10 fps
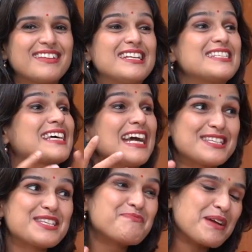The
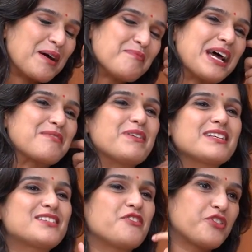disguises become that
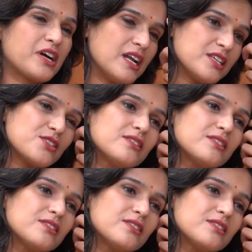much difficult.